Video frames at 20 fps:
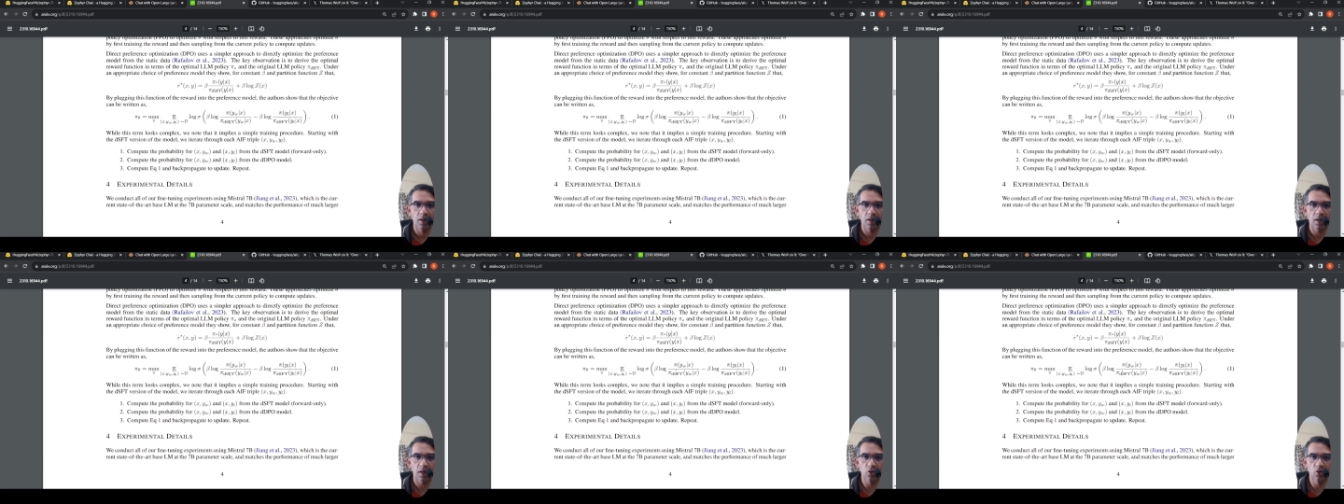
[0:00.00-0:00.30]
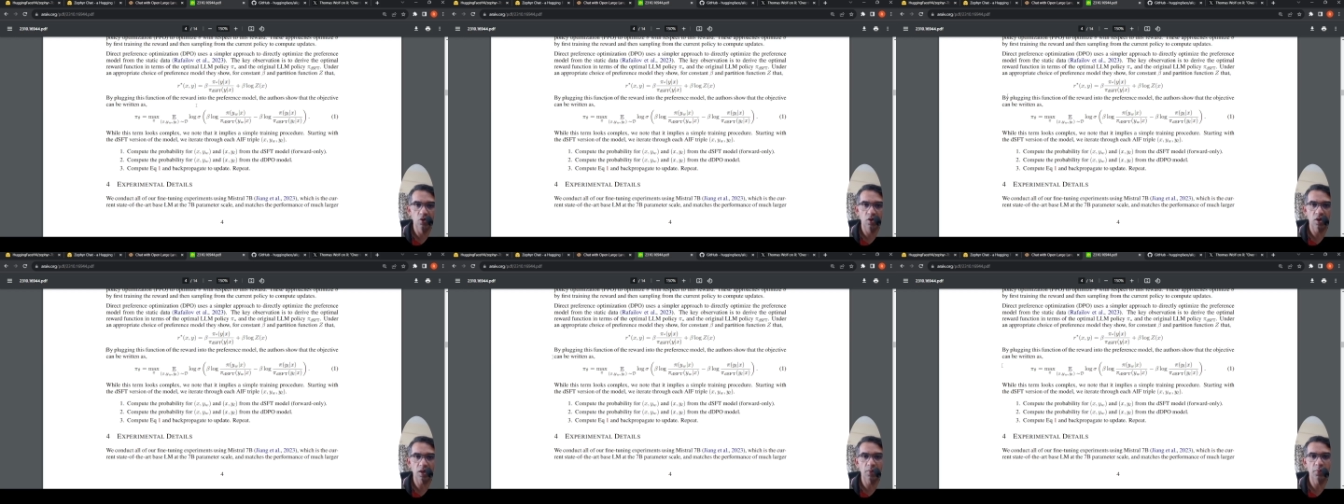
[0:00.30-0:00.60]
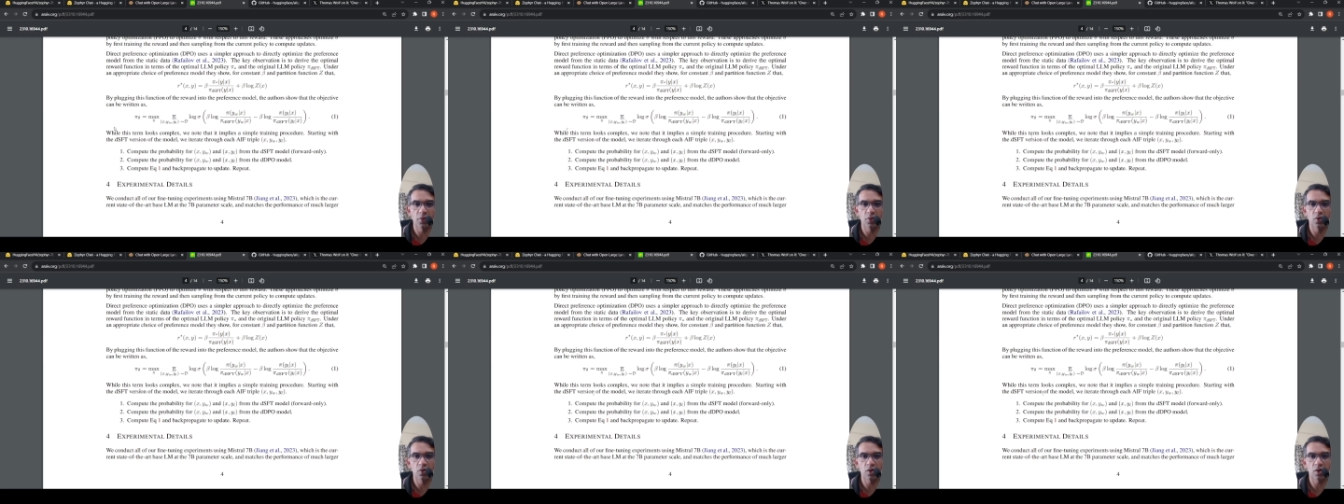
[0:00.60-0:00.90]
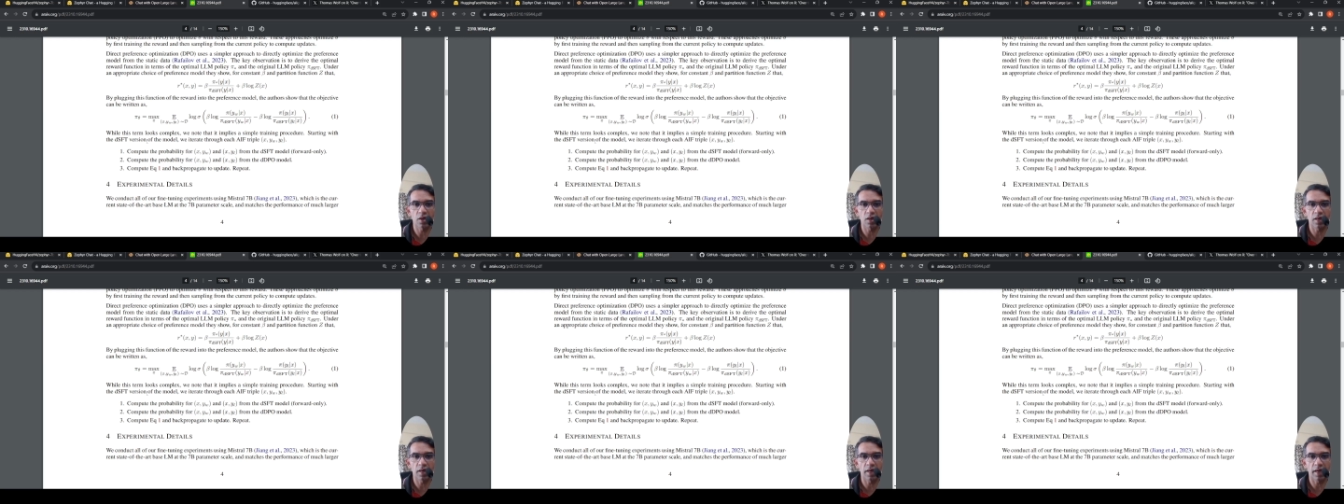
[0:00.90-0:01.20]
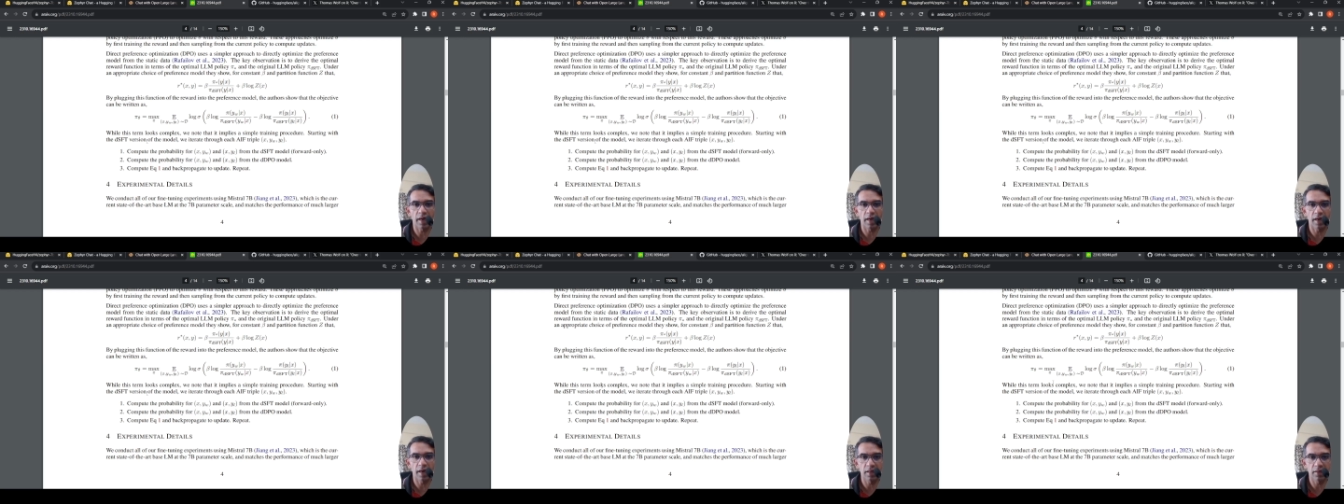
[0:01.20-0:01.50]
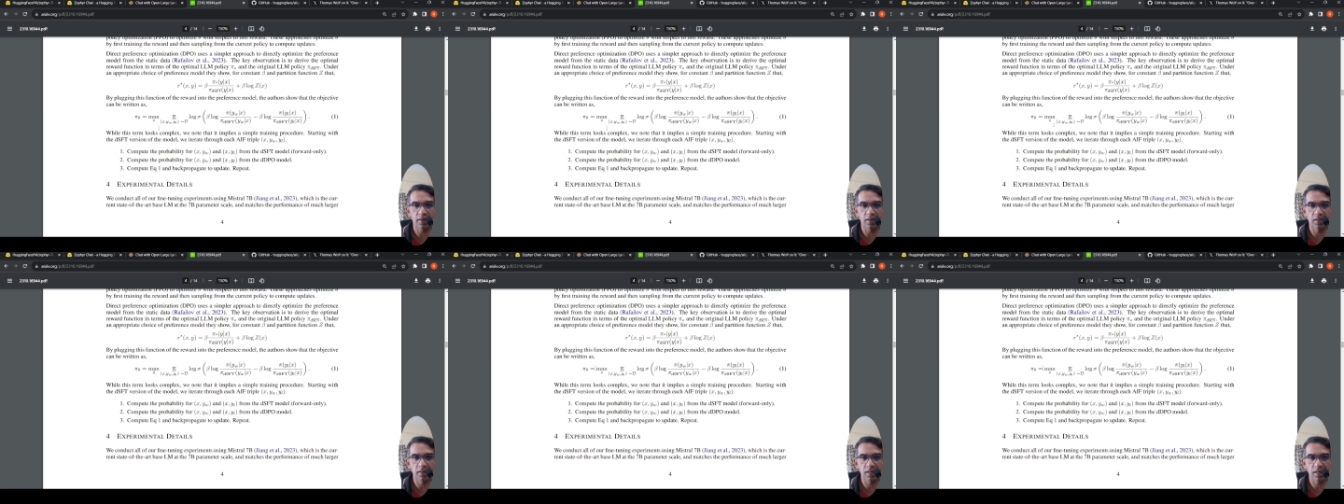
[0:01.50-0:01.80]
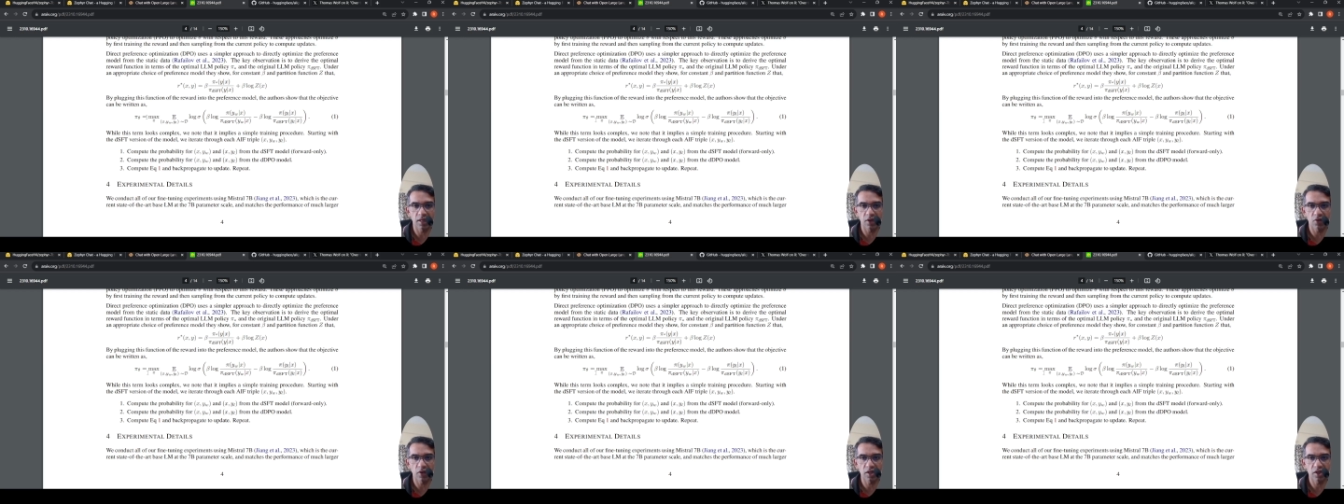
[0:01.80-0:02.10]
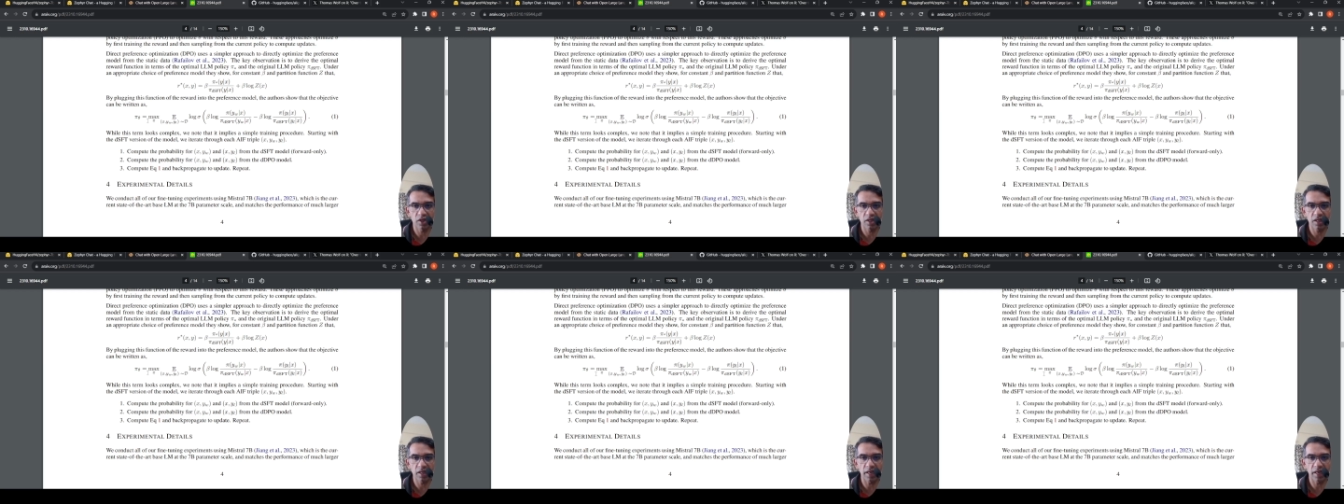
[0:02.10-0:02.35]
You compute uh, uh, this equation